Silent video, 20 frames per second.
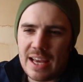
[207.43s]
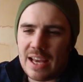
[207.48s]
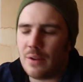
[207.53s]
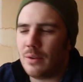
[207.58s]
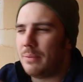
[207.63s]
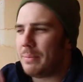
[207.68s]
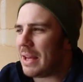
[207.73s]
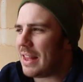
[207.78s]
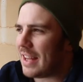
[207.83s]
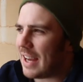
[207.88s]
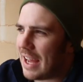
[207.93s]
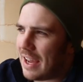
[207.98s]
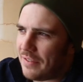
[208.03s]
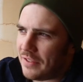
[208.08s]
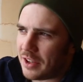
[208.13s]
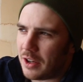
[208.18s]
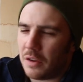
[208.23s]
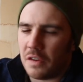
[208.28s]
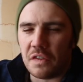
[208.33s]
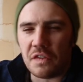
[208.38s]
It would mean that I have
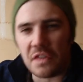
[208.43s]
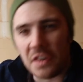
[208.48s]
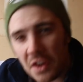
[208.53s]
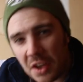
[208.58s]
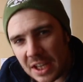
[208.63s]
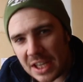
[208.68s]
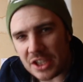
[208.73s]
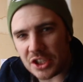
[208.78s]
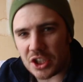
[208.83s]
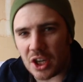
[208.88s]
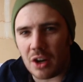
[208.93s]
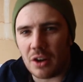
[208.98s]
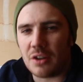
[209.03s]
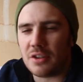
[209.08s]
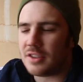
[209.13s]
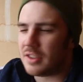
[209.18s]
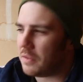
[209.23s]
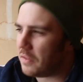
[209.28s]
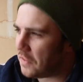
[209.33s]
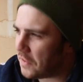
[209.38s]
to go fully
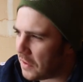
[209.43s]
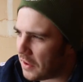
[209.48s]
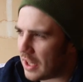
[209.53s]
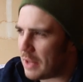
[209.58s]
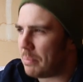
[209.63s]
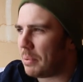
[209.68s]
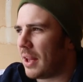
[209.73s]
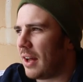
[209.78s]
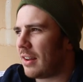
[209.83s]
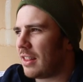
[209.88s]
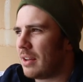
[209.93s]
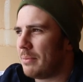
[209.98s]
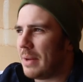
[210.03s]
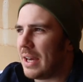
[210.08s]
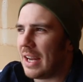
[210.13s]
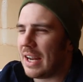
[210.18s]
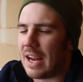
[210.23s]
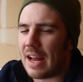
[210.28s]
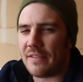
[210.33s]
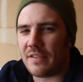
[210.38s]
charge them, fully plug them
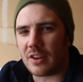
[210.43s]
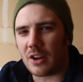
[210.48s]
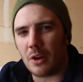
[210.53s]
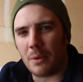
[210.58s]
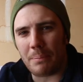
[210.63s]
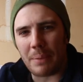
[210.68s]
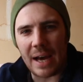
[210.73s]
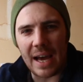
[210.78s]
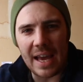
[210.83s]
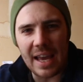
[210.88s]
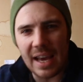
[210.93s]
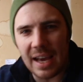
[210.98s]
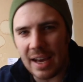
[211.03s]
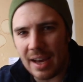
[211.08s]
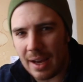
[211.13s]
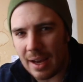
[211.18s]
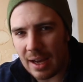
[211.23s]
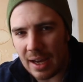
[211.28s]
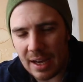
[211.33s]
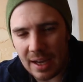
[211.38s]
in. I'd have to go buy
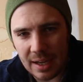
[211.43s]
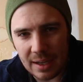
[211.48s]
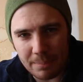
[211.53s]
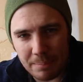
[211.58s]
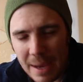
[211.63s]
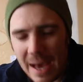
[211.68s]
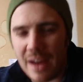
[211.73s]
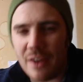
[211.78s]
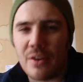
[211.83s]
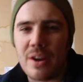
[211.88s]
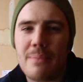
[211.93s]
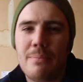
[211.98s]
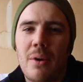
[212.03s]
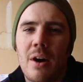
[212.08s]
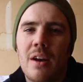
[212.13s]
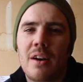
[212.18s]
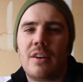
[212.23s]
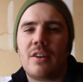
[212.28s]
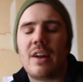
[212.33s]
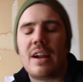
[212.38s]
a battery
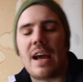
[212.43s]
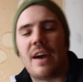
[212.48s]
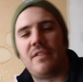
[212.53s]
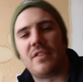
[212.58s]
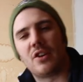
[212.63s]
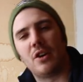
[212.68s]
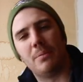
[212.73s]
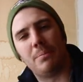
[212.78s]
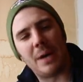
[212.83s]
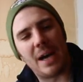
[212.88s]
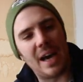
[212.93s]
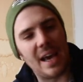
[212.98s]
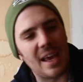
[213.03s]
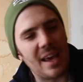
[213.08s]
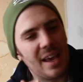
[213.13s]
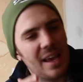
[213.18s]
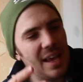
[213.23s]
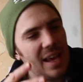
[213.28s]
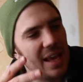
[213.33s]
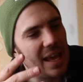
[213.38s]
monitor. I'd have to go buy
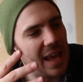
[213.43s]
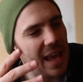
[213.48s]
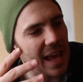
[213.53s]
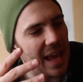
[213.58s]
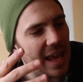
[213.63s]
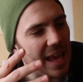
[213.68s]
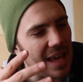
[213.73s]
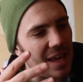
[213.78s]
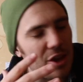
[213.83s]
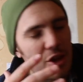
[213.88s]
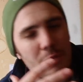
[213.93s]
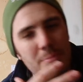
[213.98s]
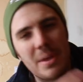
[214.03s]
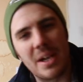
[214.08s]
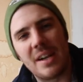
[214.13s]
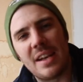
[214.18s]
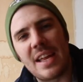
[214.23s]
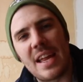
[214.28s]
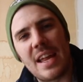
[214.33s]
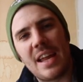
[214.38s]
a
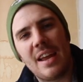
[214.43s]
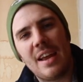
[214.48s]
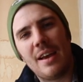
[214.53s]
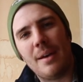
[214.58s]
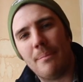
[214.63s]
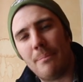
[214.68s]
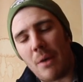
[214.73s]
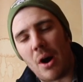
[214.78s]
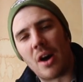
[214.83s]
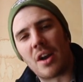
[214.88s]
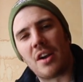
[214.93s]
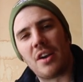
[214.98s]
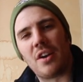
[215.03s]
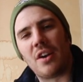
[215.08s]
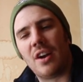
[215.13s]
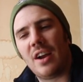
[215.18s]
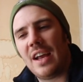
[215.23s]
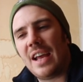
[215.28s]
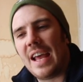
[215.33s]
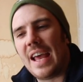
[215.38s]
humidity
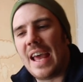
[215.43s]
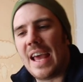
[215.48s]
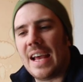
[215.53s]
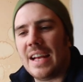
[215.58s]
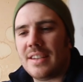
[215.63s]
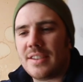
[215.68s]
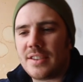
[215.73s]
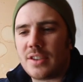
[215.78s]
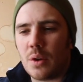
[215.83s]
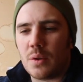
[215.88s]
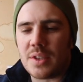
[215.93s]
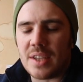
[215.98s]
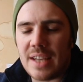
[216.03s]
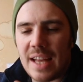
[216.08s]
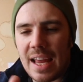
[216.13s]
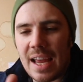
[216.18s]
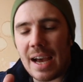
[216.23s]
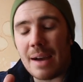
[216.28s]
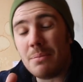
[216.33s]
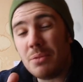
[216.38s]
monitor. And so
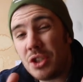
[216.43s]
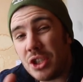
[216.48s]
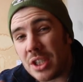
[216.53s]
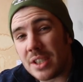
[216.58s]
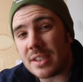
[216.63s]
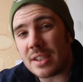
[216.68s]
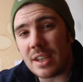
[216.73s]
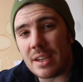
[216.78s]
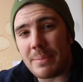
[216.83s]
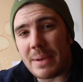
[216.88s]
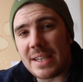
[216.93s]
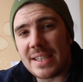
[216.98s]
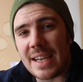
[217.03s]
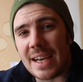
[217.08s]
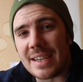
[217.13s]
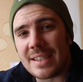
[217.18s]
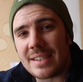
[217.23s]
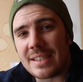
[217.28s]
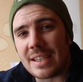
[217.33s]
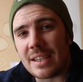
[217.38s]
today I'm just gonna be
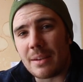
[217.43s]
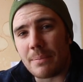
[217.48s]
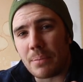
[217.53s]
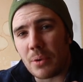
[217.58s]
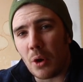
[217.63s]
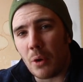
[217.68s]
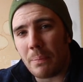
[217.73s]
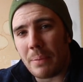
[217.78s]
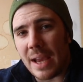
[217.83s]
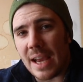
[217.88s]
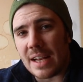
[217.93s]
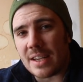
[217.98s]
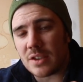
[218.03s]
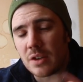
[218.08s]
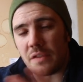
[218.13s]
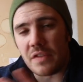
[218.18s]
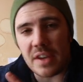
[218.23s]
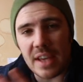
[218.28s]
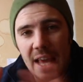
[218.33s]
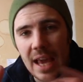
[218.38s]
testing the propane.
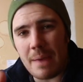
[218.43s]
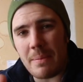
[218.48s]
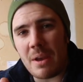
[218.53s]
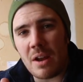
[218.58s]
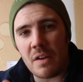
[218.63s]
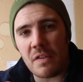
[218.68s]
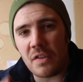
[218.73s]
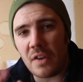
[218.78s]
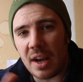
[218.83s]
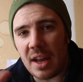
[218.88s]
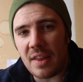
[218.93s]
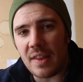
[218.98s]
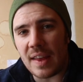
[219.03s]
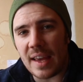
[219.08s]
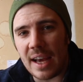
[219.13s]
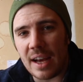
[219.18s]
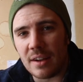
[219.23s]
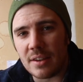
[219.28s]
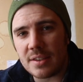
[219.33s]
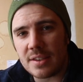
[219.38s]
So if you came here for
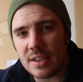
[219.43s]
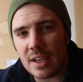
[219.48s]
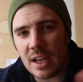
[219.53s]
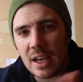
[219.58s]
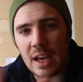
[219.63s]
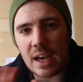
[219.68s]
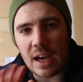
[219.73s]
anything else,